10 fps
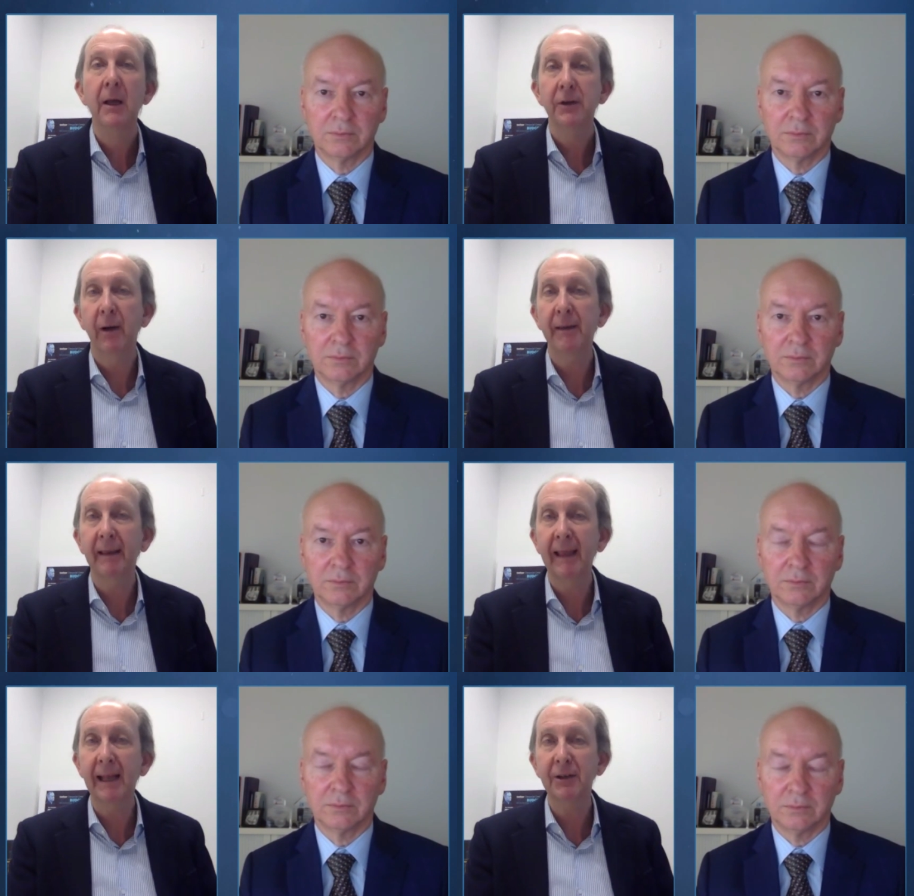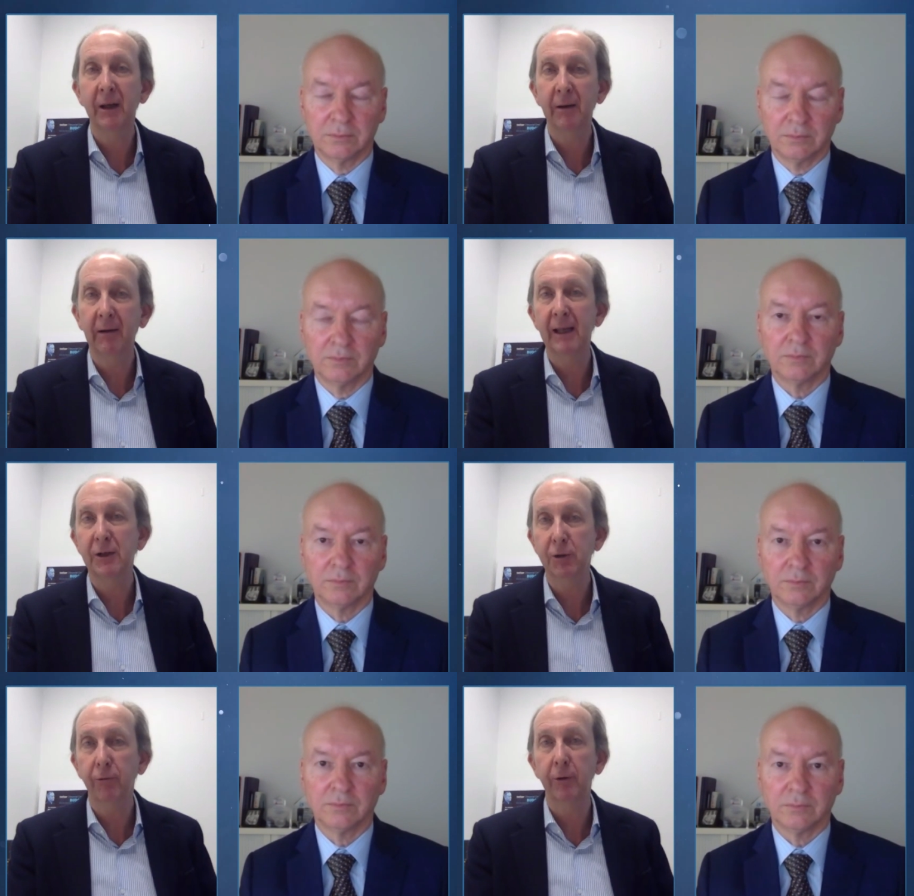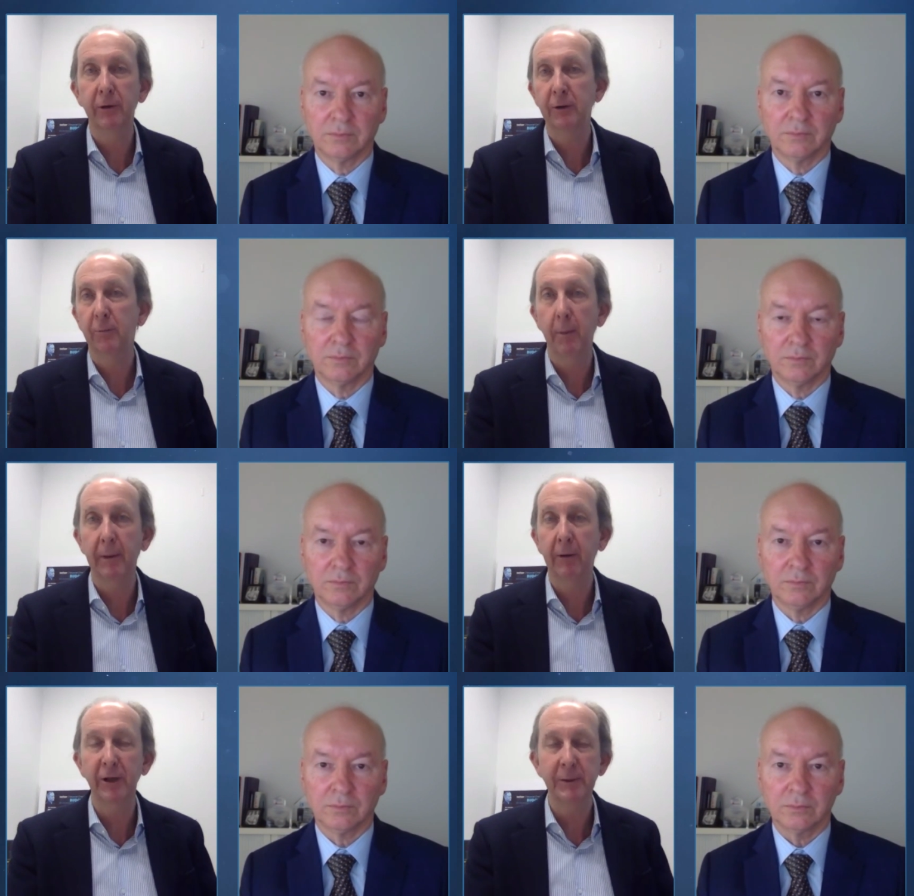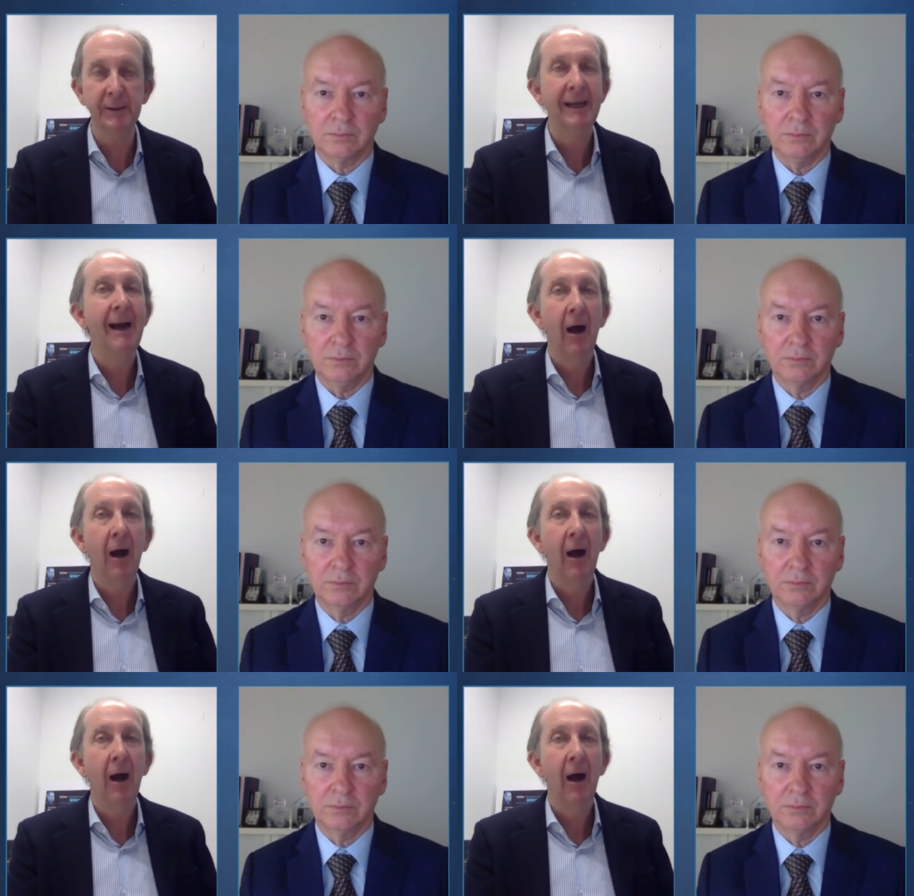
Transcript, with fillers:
Speaker 1: So I think that's going to get us through until probably Christmas.